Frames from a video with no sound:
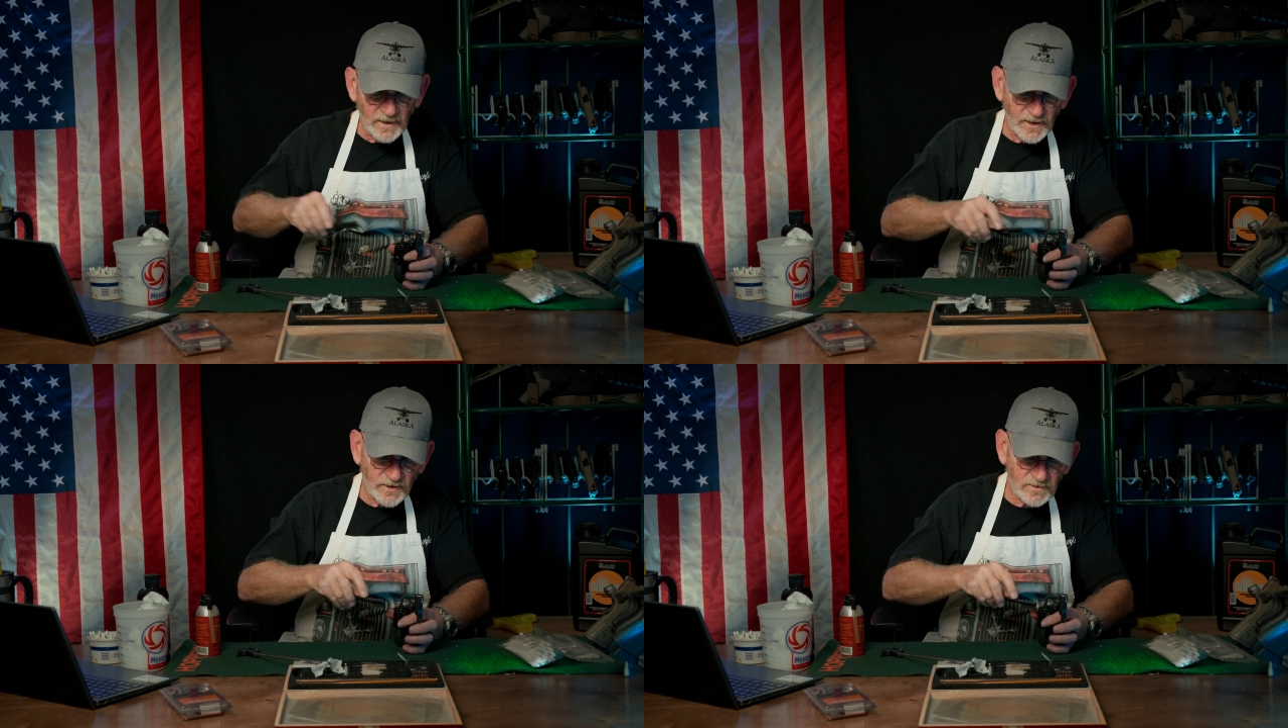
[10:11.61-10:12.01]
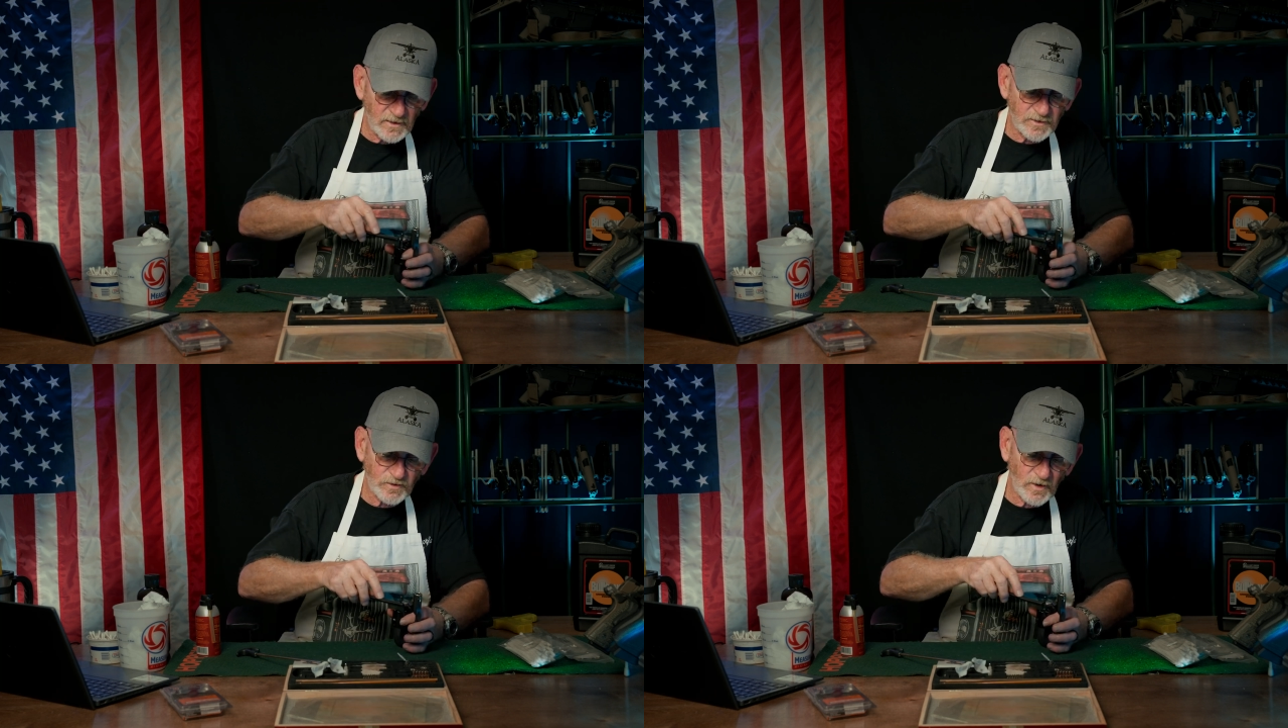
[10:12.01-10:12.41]
and you
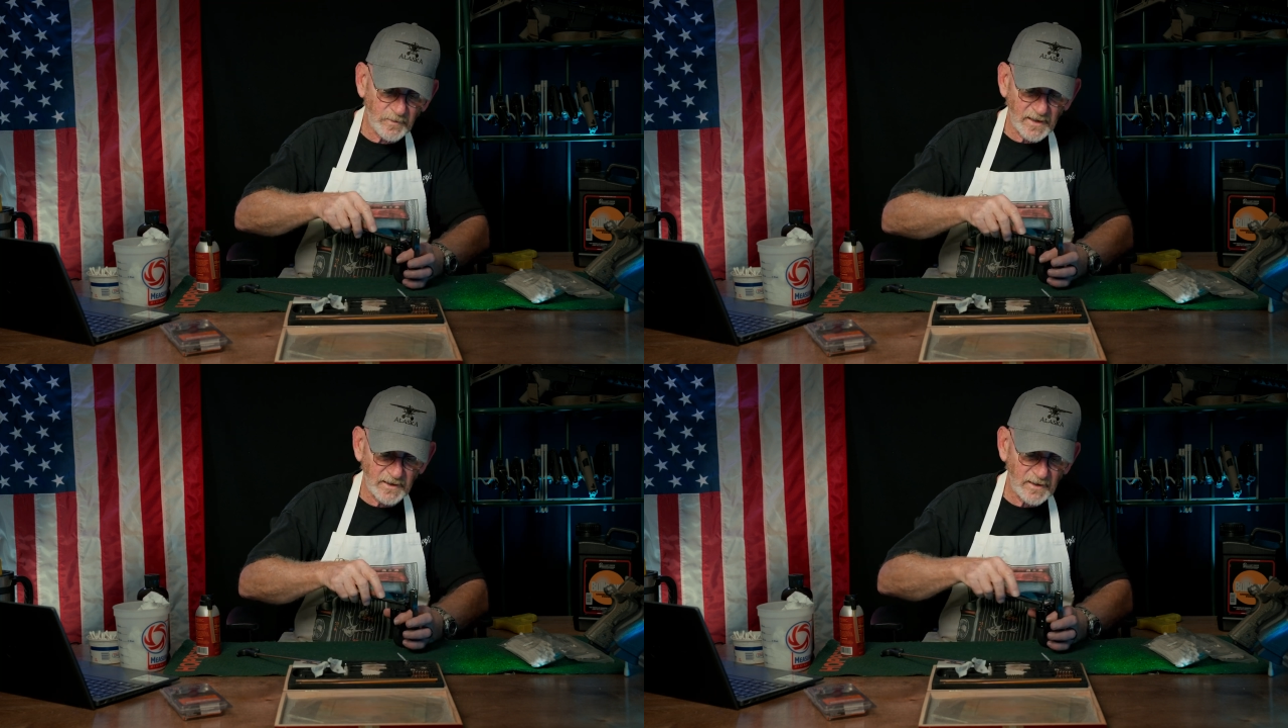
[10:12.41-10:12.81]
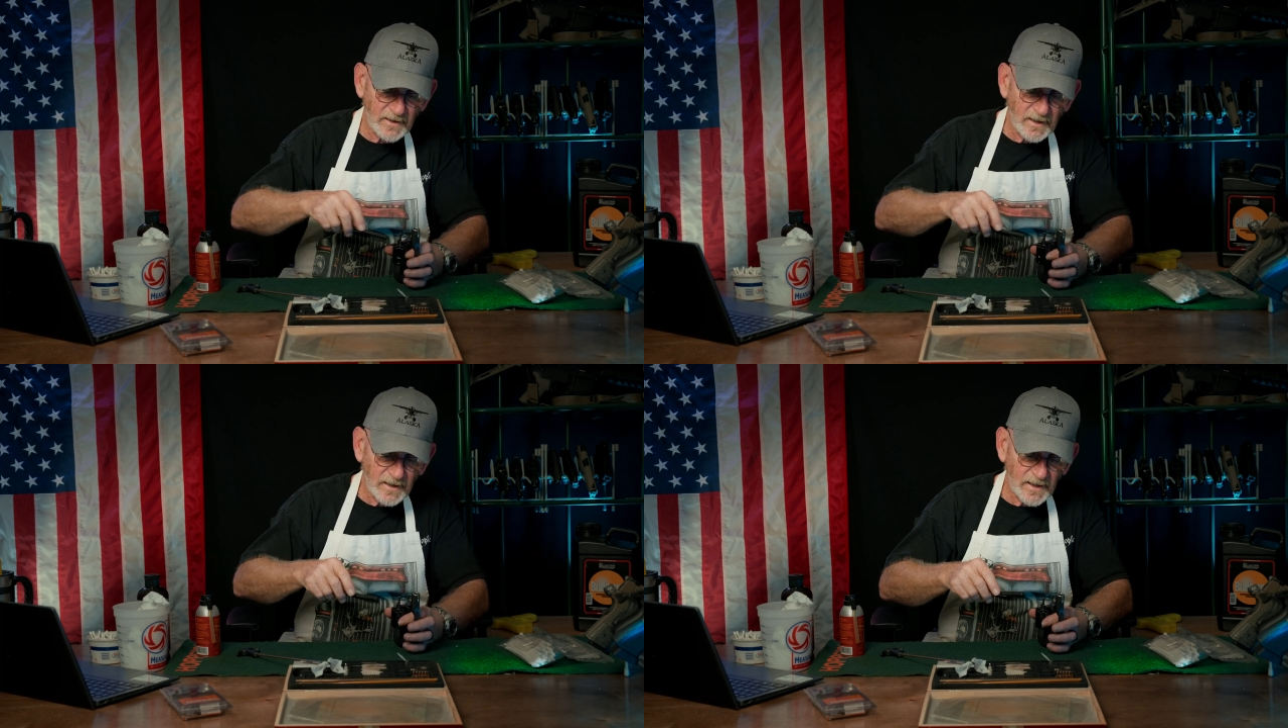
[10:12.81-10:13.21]
start scrubbing it.
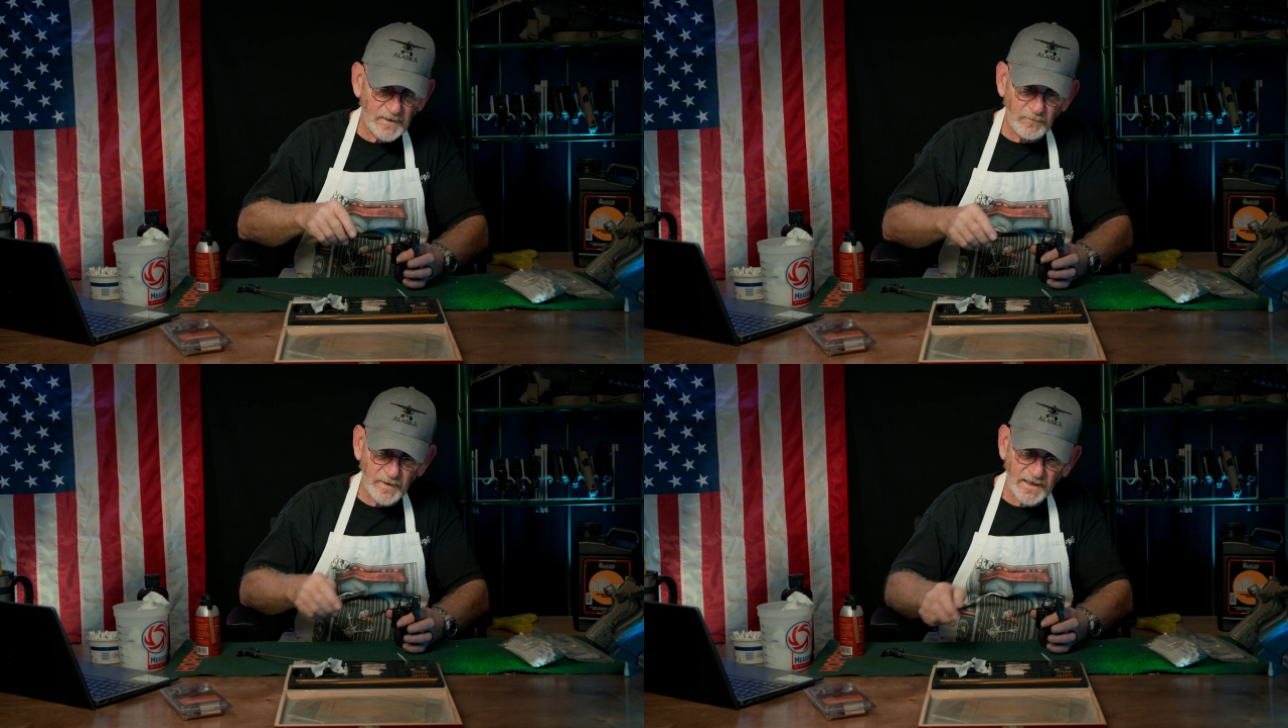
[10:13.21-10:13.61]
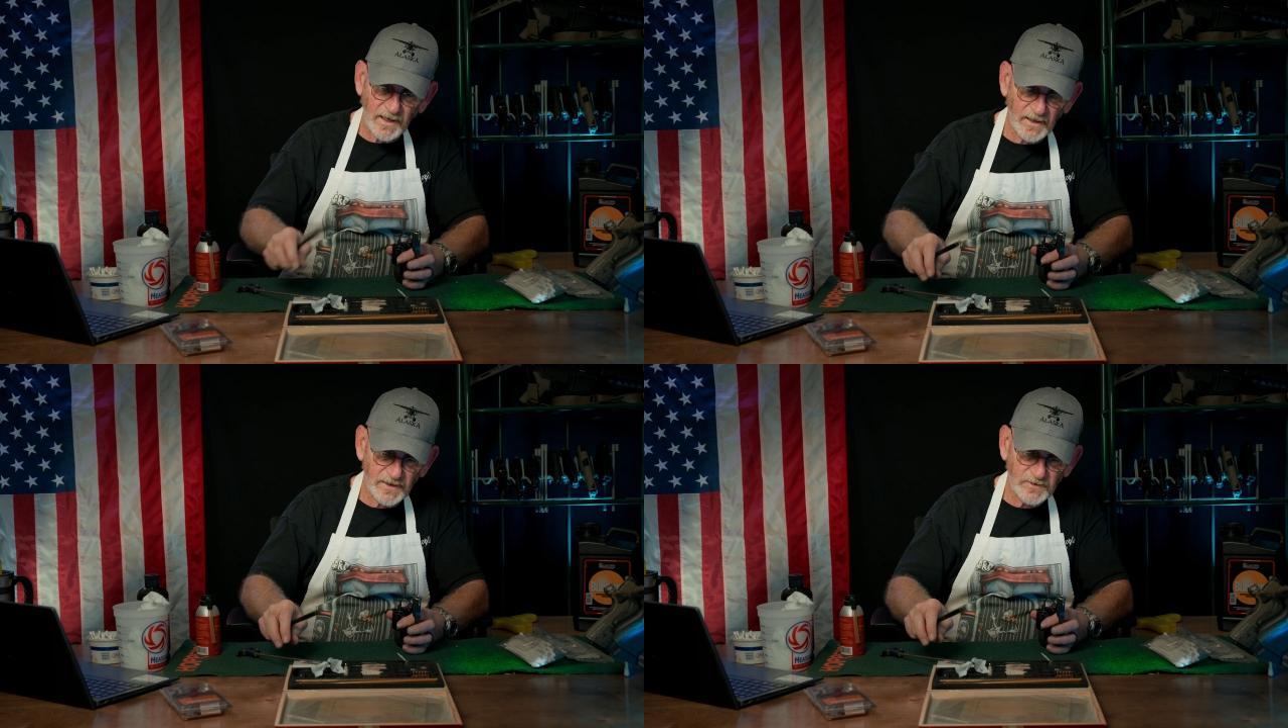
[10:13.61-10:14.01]
And
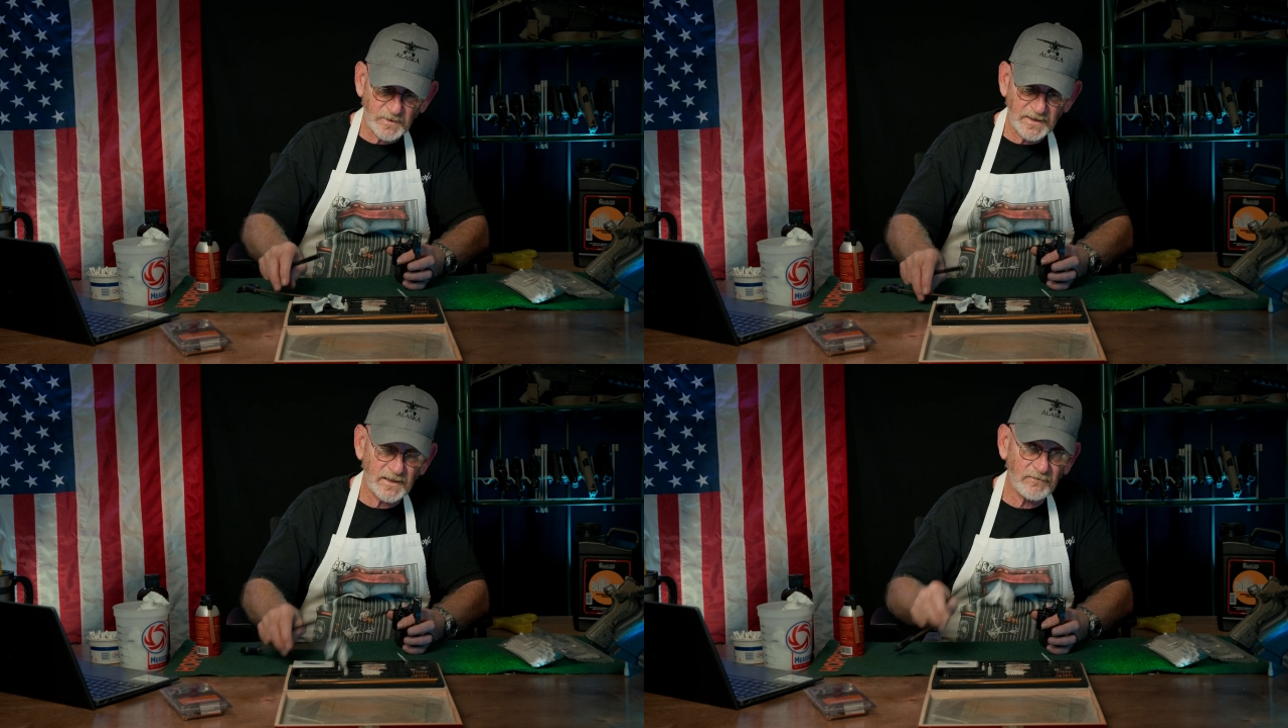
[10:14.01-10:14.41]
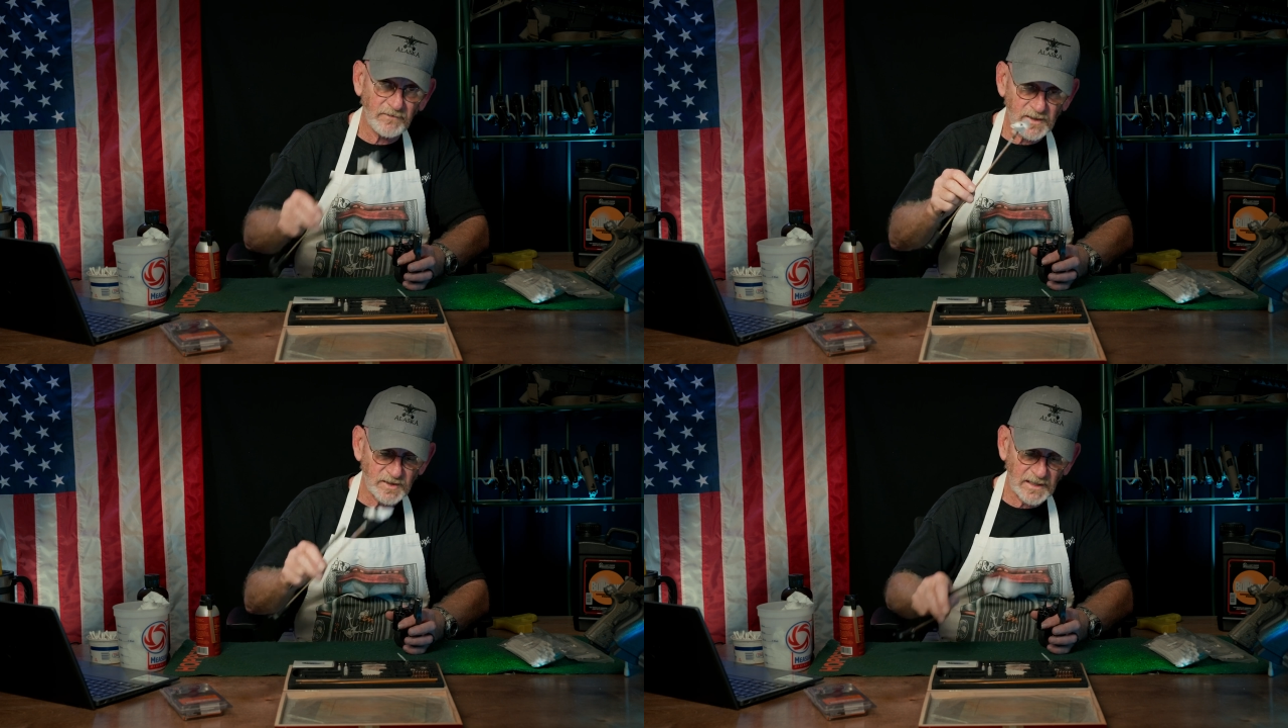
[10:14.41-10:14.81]
because we didn't
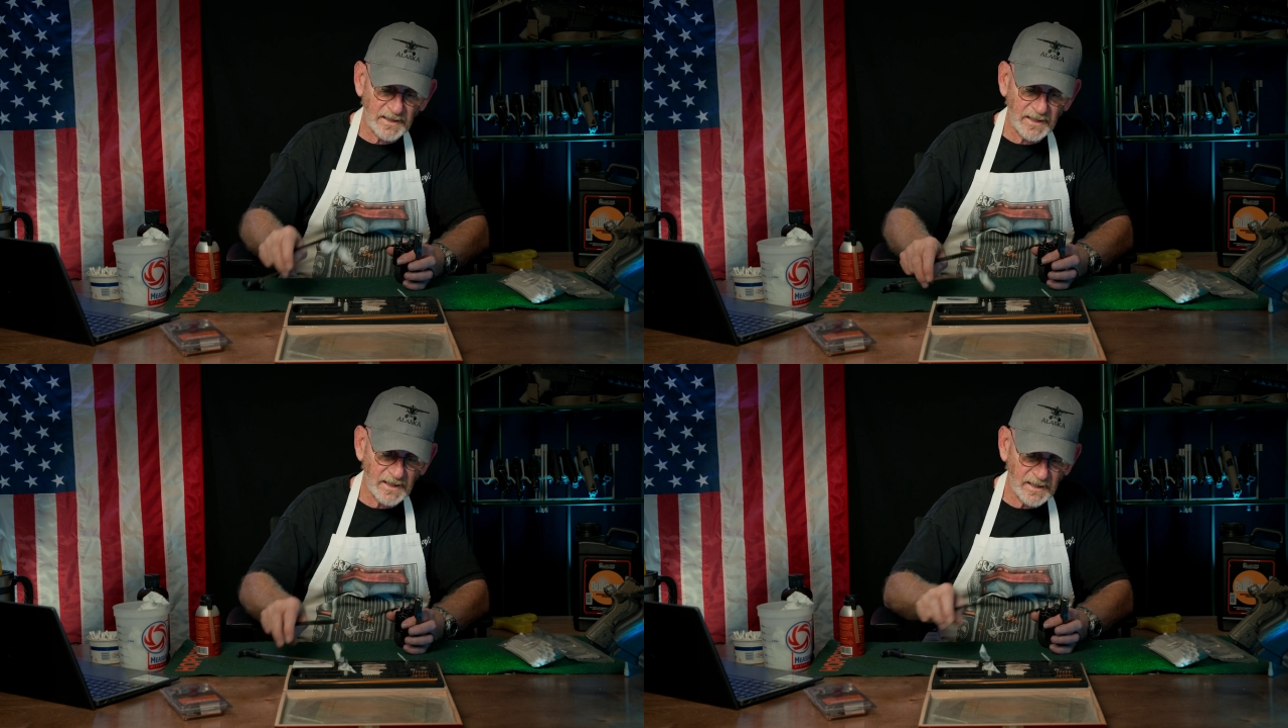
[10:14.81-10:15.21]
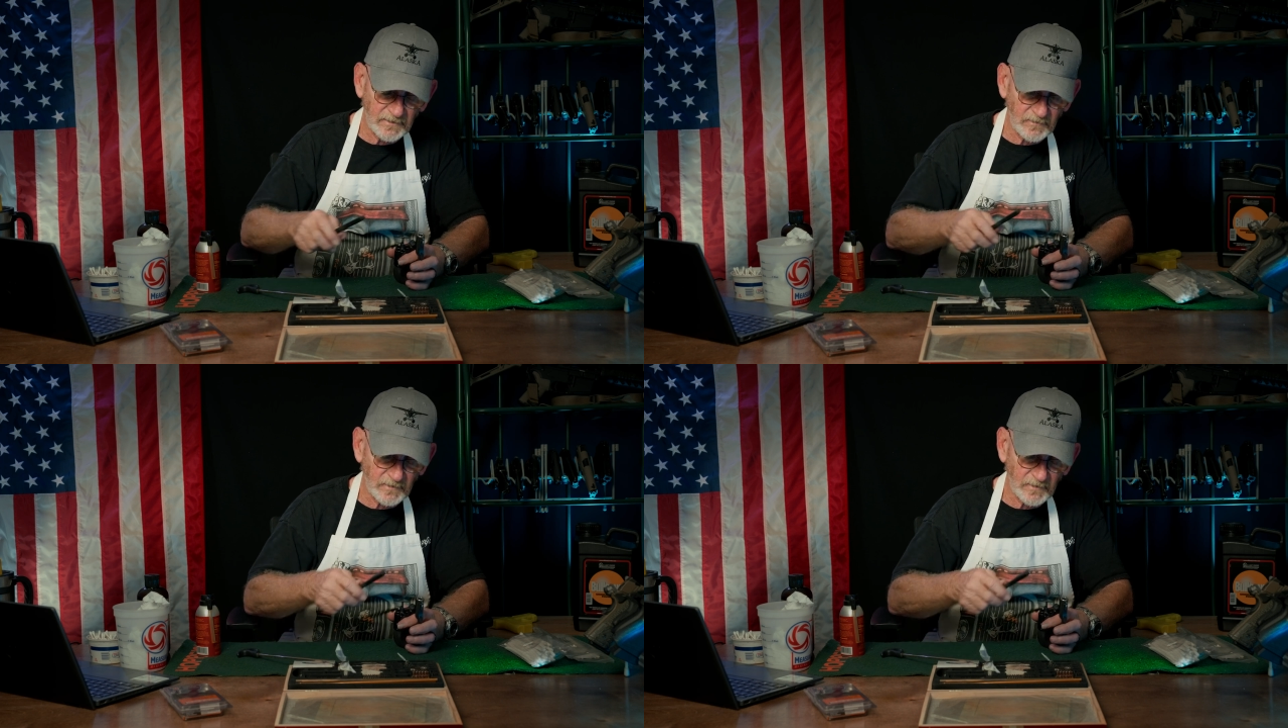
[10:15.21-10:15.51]
finish cleaning it,